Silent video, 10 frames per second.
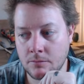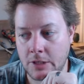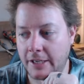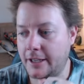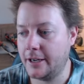
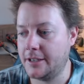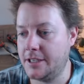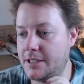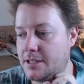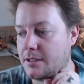And getting
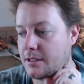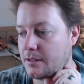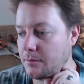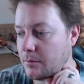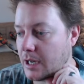decent
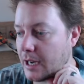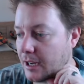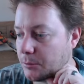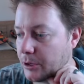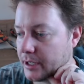
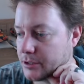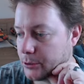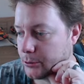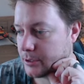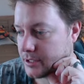hardware
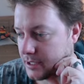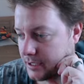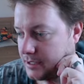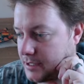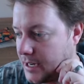too
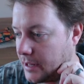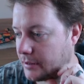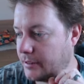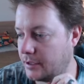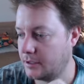is
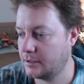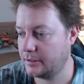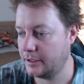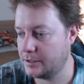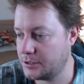another thing
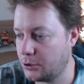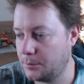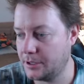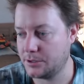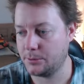in this
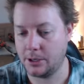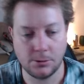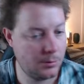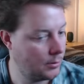hobby as well.